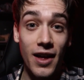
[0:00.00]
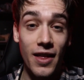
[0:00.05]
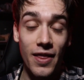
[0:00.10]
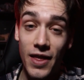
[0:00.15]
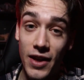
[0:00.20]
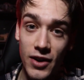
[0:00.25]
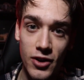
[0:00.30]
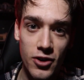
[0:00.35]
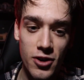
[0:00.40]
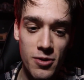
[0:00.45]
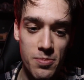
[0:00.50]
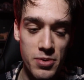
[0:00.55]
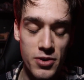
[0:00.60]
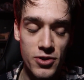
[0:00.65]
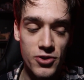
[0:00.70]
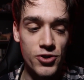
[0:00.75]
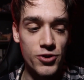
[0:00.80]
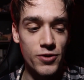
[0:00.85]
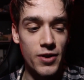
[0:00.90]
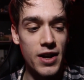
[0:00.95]
They're going to
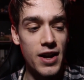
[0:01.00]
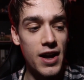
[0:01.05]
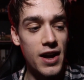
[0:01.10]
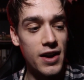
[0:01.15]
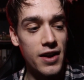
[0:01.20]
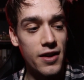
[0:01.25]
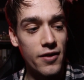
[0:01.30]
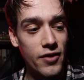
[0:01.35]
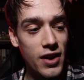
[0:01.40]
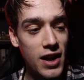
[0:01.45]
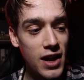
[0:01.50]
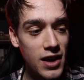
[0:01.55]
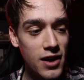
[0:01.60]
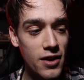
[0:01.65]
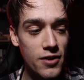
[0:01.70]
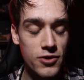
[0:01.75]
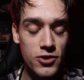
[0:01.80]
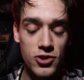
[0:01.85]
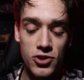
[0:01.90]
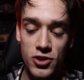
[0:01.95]
butcher it, and if any
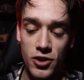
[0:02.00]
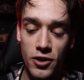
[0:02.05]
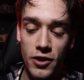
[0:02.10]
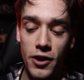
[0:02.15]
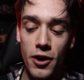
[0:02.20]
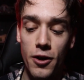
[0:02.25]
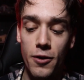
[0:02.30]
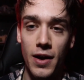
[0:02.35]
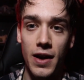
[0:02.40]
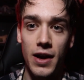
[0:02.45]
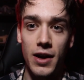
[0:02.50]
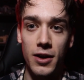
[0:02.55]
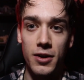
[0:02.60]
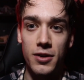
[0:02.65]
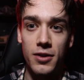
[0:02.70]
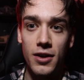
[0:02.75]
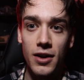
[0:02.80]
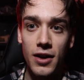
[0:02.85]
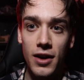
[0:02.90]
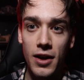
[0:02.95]
other studio
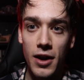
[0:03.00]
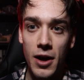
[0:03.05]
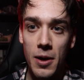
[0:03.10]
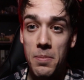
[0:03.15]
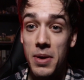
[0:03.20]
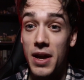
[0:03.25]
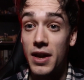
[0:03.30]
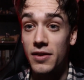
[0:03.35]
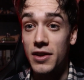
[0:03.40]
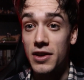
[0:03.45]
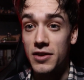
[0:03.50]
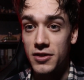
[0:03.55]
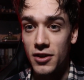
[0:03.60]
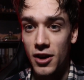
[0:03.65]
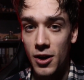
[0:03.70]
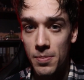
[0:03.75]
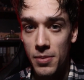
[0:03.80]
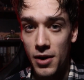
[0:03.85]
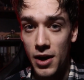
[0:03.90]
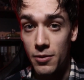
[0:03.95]
had picked this
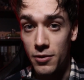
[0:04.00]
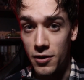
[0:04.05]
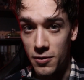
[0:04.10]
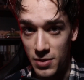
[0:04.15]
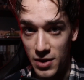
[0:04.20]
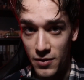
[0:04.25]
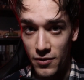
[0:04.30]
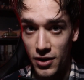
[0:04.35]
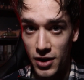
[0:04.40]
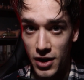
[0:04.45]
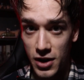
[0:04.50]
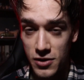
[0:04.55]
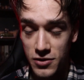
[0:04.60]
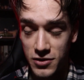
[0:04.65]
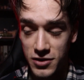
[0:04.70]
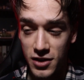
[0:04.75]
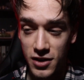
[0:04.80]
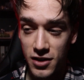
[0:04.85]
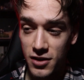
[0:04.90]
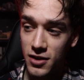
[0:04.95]
up, I would have been very
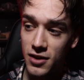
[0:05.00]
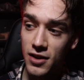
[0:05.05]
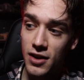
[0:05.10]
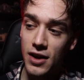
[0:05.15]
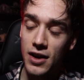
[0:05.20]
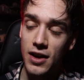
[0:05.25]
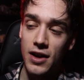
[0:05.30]
concerned.